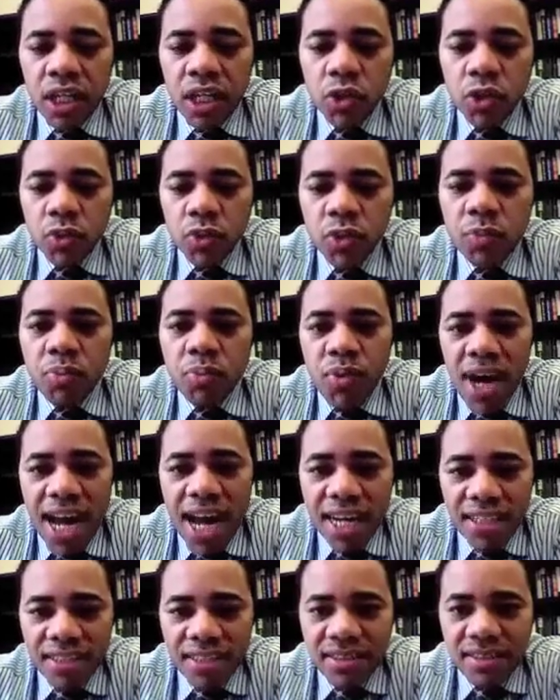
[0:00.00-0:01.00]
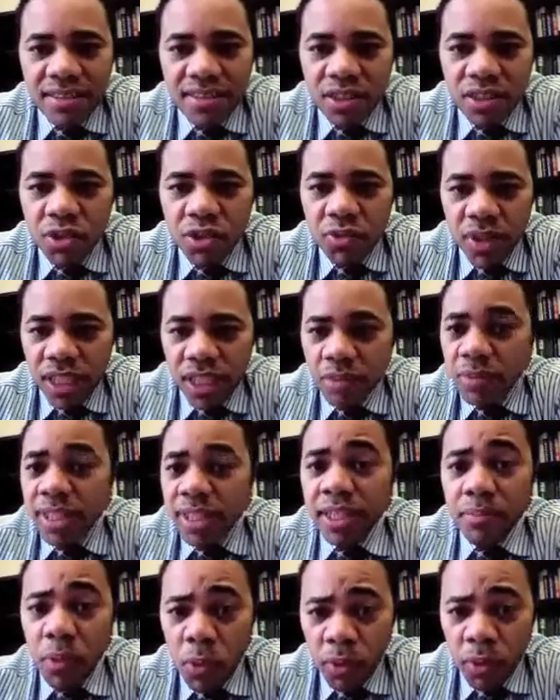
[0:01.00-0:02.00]
group practice is
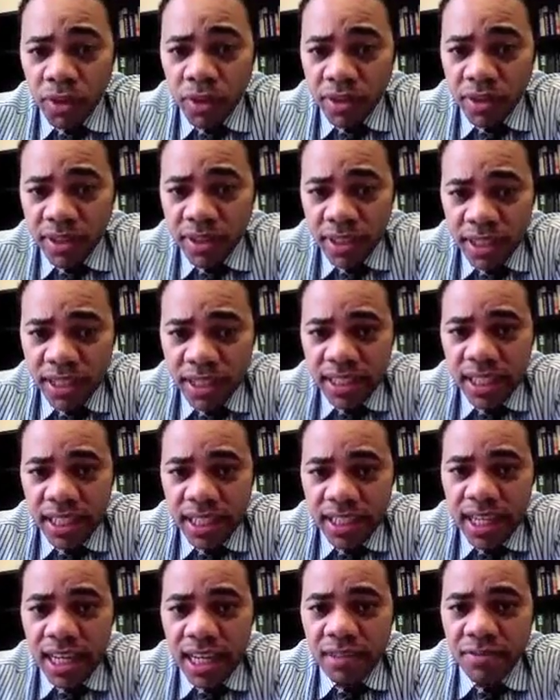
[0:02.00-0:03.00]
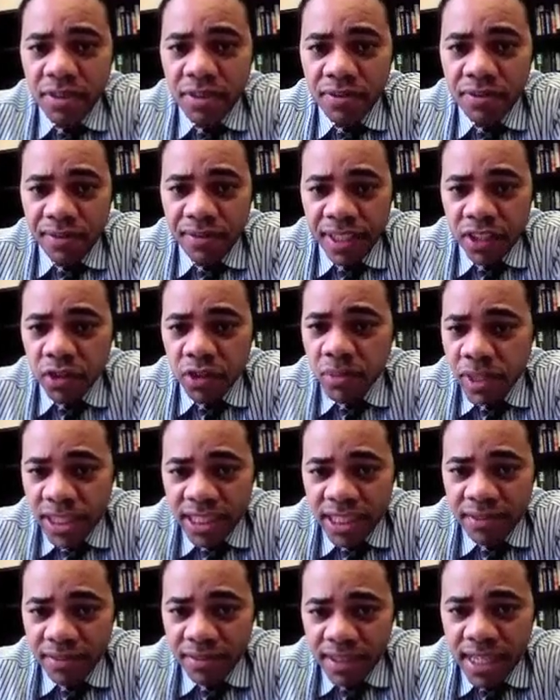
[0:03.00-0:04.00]
incredibly important. A lot of the field
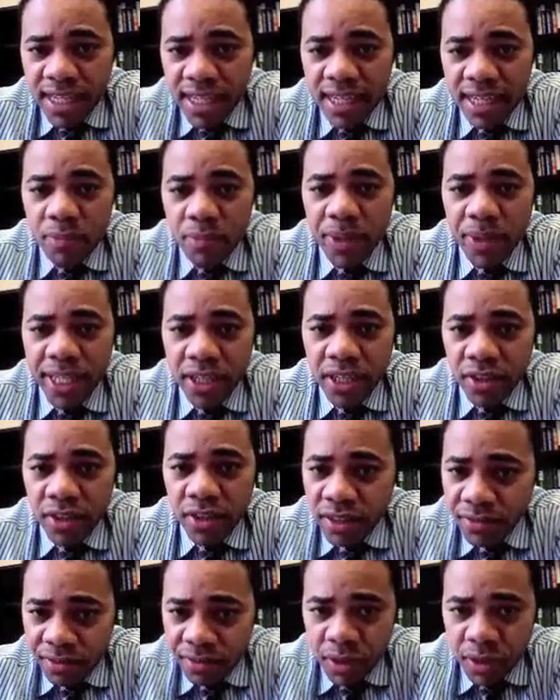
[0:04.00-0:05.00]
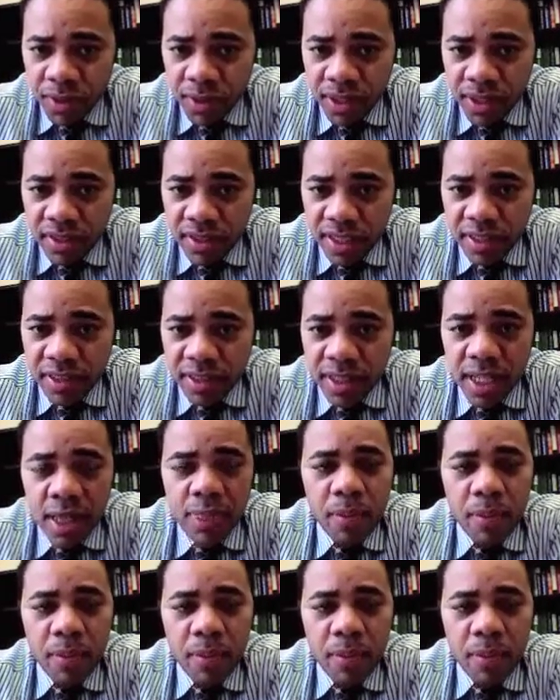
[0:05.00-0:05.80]
believes that peer influence and